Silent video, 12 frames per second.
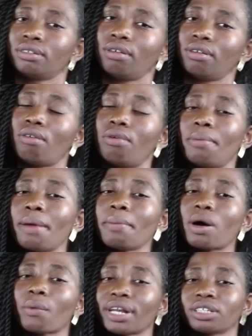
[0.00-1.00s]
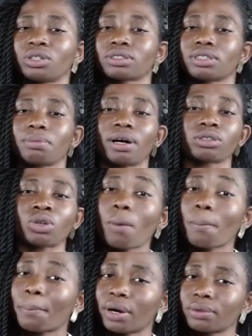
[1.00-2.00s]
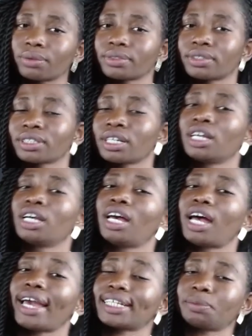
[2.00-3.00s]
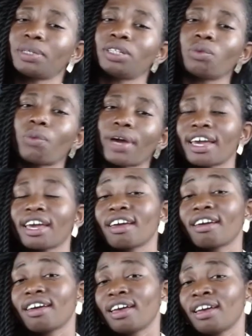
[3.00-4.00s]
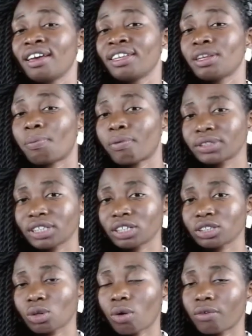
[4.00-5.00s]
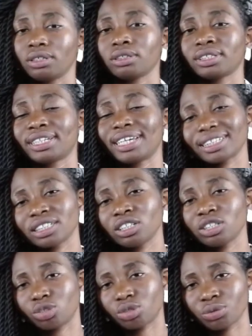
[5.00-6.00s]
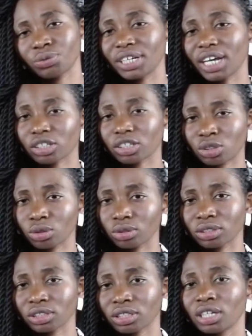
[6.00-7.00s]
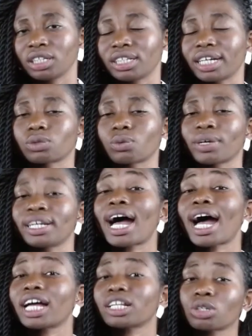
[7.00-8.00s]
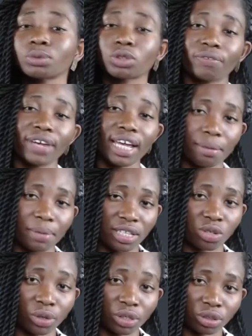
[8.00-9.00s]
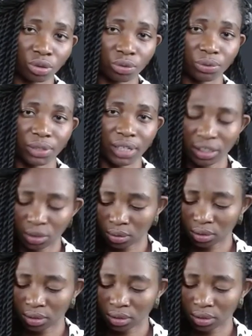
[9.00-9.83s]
remember when I talked about compounds, I explained where in the process of getting into reactions, that's when atoms of elements go into reaction,